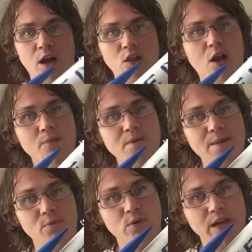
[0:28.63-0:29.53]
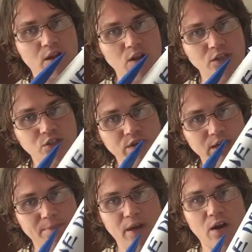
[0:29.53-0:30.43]
A lot of people get clustering
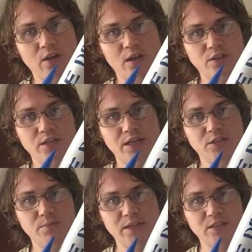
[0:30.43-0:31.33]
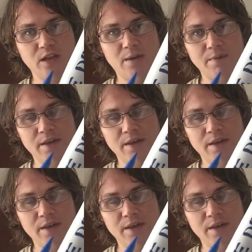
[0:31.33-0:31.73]
and parallel staged mixed up,